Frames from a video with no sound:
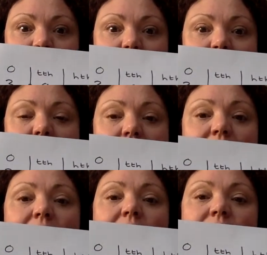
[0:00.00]
Okay,
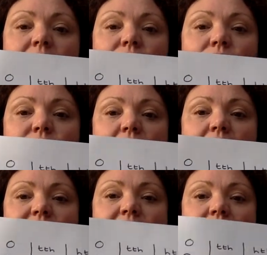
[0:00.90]
so you could
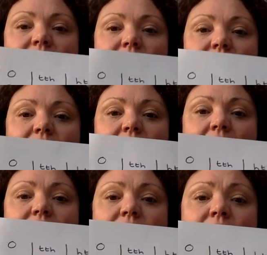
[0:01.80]
either say 7
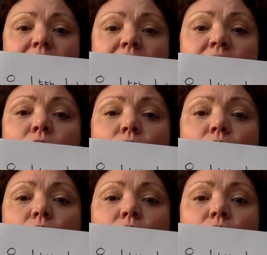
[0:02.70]
thousandths,